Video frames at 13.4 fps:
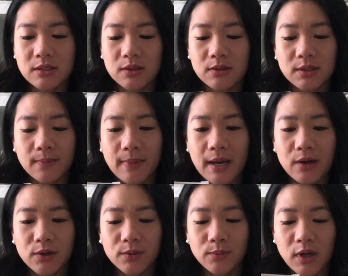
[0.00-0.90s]
There's a
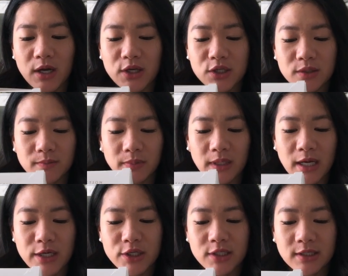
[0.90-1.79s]
powder brush,
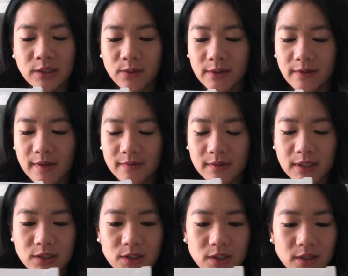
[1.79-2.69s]
blush, liquid
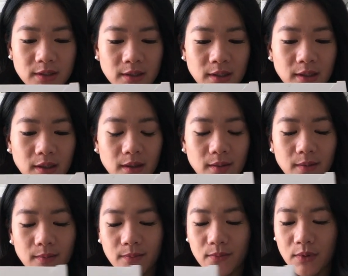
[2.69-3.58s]
foundation
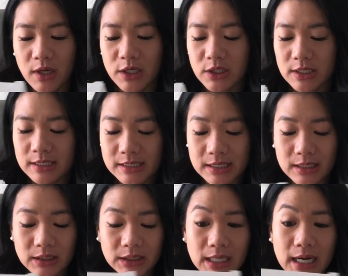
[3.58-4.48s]
brush,
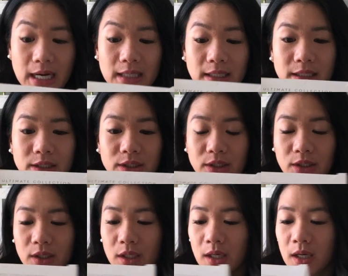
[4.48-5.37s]
concealer,
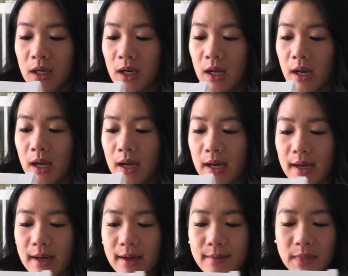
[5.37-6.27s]
eyeliner,
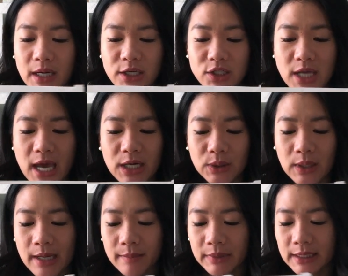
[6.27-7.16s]
eyeshadow,
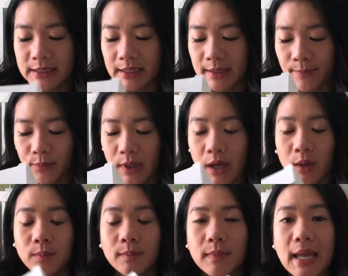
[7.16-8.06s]
eye blending,
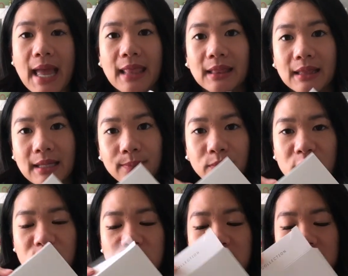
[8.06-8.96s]
brow and lip
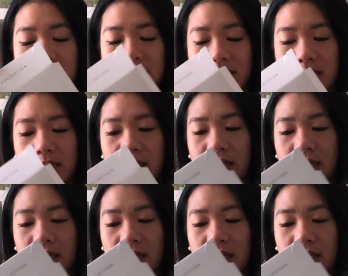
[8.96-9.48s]
brushes.